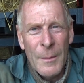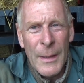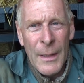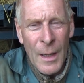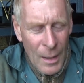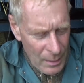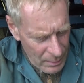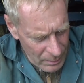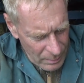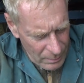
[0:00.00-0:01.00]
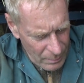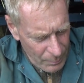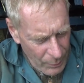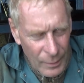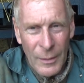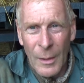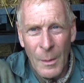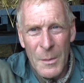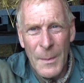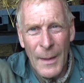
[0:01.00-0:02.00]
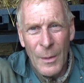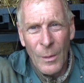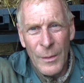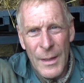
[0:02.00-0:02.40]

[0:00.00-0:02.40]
be putting the Dunlops back on.